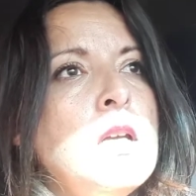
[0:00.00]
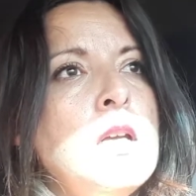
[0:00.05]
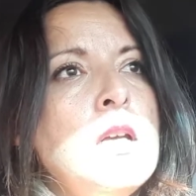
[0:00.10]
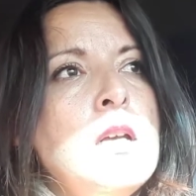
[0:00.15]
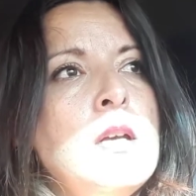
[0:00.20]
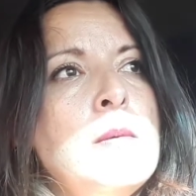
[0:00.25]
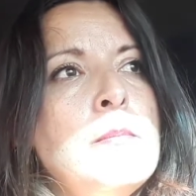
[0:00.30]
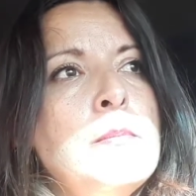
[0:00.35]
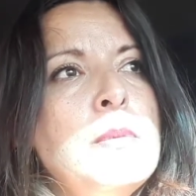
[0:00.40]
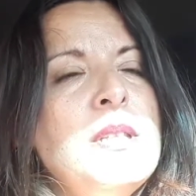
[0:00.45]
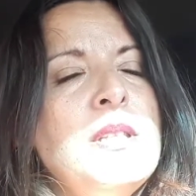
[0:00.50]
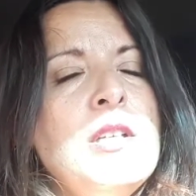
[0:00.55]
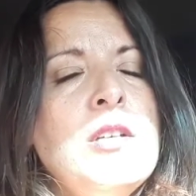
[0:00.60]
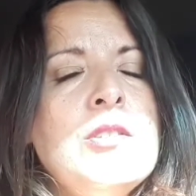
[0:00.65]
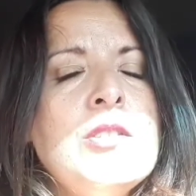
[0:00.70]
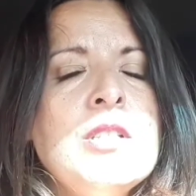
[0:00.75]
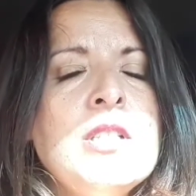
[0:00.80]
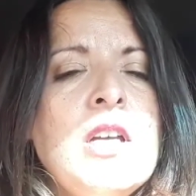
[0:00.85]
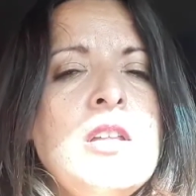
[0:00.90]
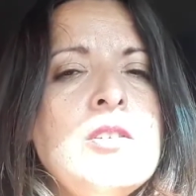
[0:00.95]
But there's
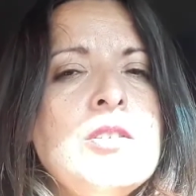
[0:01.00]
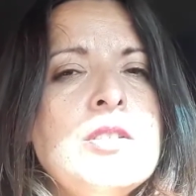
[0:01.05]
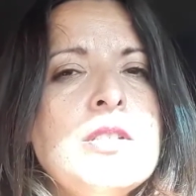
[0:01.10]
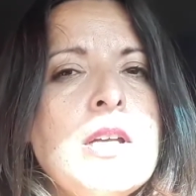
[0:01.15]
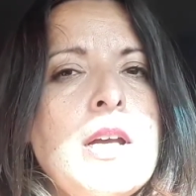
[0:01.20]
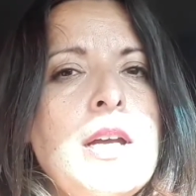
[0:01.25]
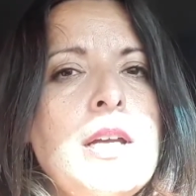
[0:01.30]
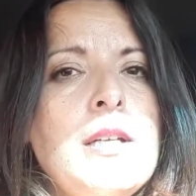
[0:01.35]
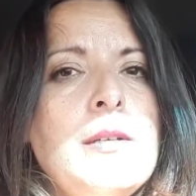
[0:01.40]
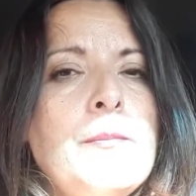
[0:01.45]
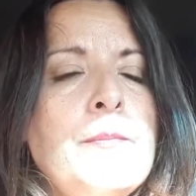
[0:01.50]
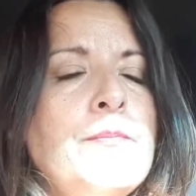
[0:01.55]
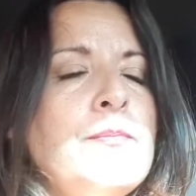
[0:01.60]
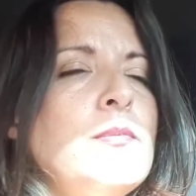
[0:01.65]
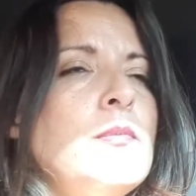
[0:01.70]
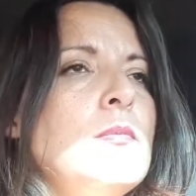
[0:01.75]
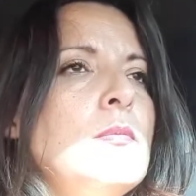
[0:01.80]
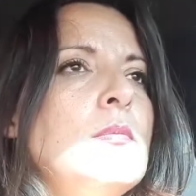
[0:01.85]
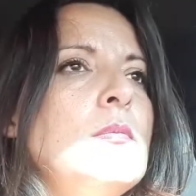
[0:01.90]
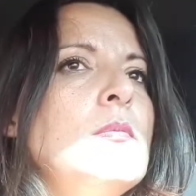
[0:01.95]
another side
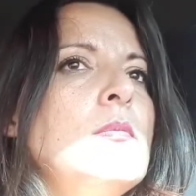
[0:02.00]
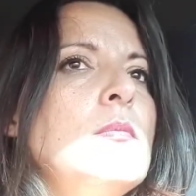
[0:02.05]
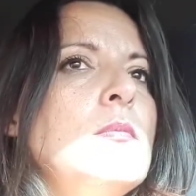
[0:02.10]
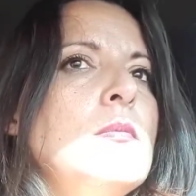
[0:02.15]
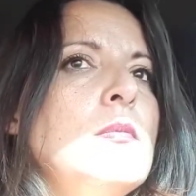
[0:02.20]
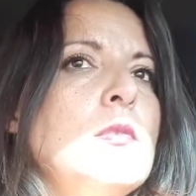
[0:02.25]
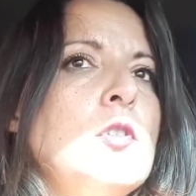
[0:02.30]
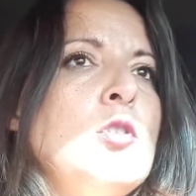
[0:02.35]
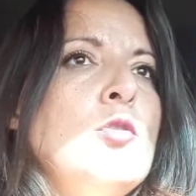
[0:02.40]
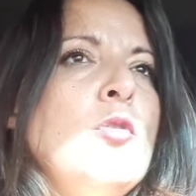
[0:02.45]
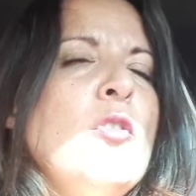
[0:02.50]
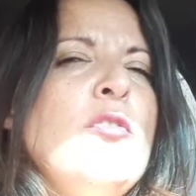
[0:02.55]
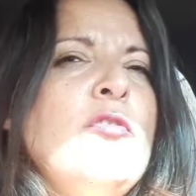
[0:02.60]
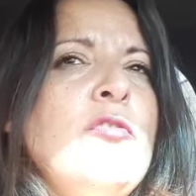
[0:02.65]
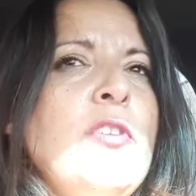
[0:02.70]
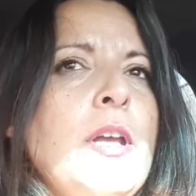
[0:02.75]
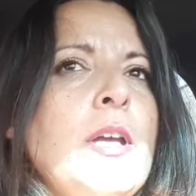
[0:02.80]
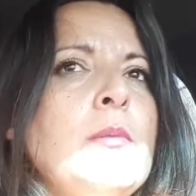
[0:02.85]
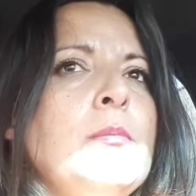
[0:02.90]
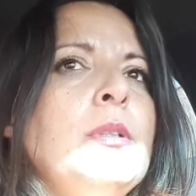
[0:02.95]
to a
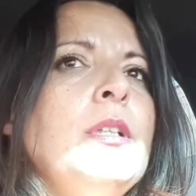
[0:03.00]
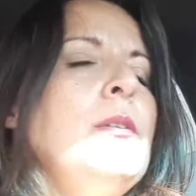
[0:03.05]
family.